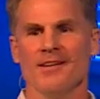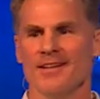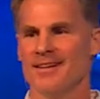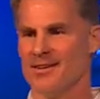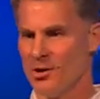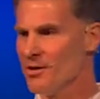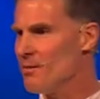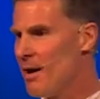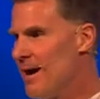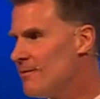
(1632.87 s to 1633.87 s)
on the
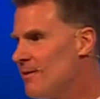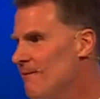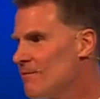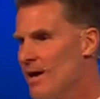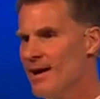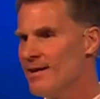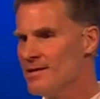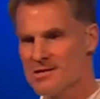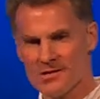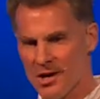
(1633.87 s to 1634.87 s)
Bible.
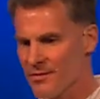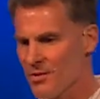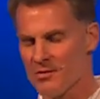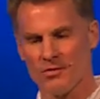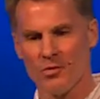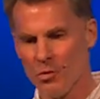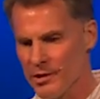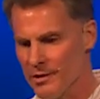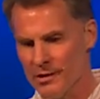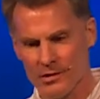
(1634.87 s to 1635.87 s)
He's taught for over 40
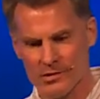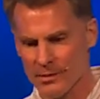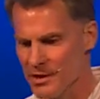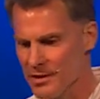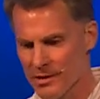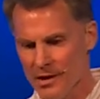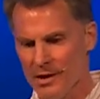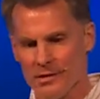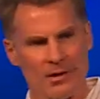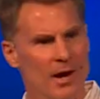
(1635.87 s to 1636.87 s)
years. I mean,
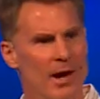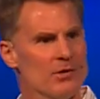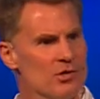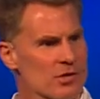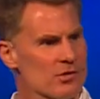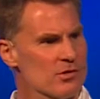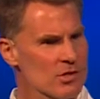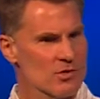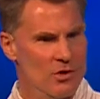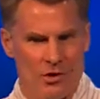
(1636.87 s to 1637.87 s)
the guy is
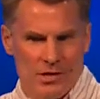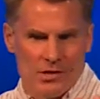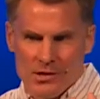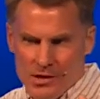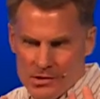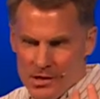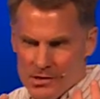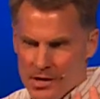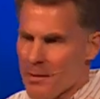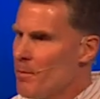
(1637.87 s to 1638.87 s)
just good.
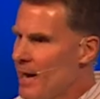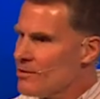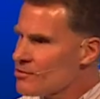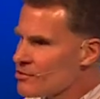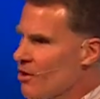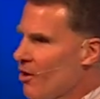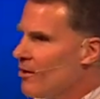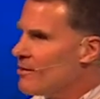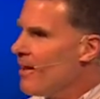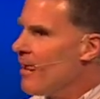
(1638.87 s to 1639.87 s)
He's got a pastor's
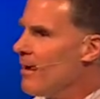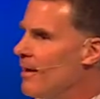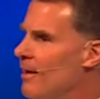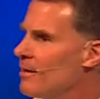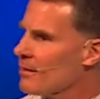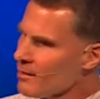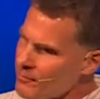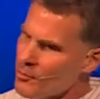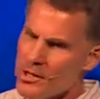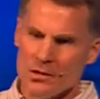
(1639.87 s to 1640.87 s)
heart, and I
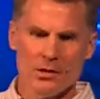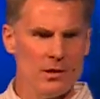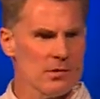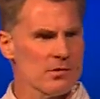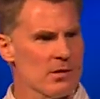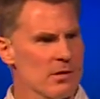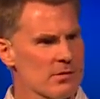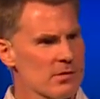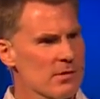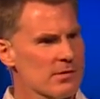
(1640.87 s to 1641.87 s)
love reading
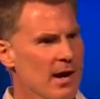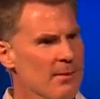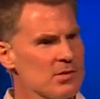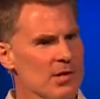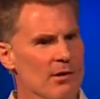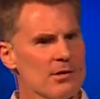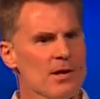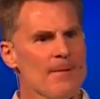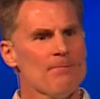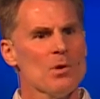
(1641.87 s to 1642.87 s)
his commentaries.
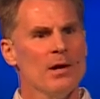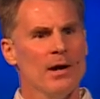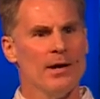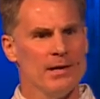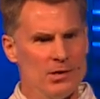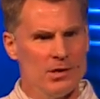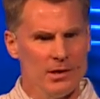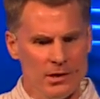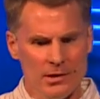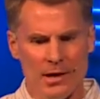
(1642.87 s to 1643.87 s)

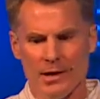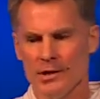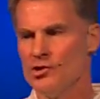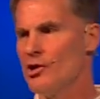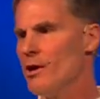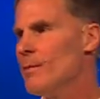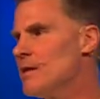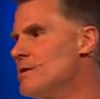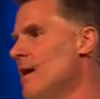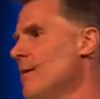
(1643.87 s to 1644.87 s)
He shared about
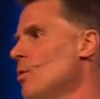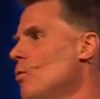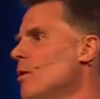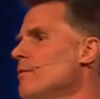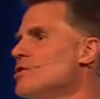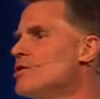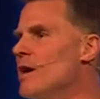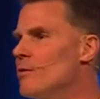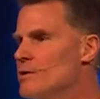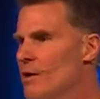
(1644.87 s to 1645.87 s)
a time when one of his
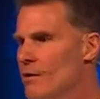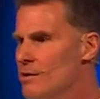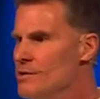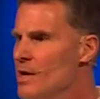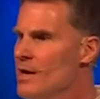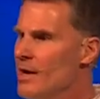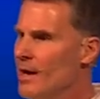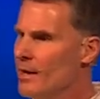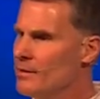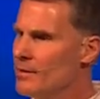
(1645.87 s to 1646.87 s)
secretaries
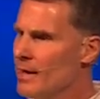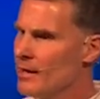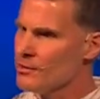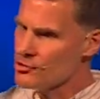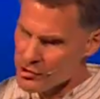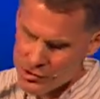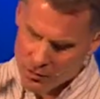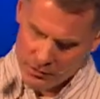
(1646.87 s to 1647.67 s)
had it just gone